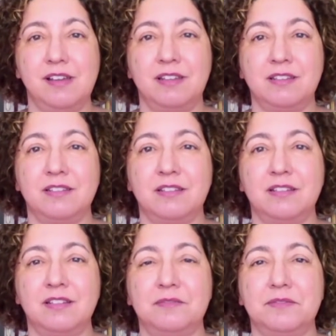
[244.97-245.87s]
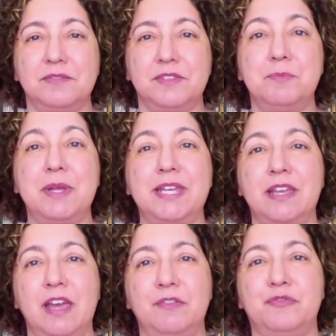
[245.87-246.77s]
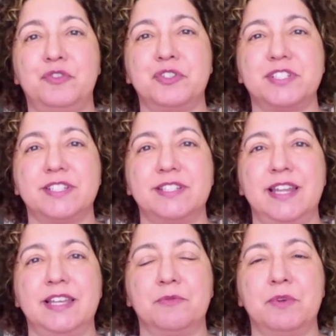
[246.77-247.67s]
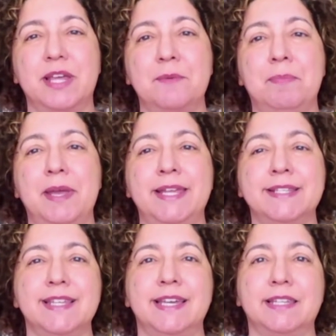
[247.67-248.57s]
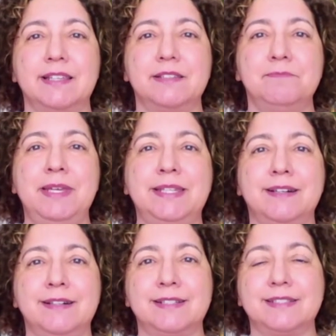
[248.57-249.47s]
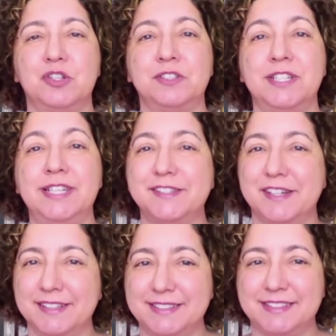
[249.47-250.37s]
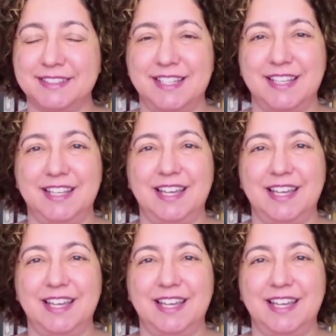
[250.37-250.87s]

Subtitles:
And they're making efforts like with campaigns like "Meet Us, Don't Eat Us."